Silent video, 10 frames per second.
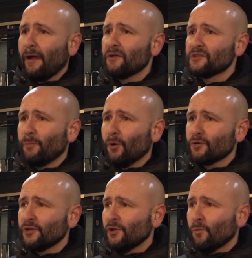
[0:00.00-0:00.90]
Our
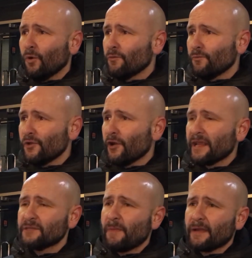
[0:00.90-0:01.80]
support. We're not
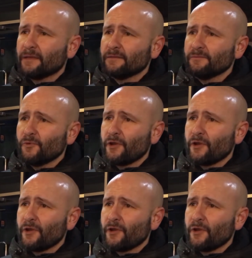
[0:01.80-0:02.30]
expecting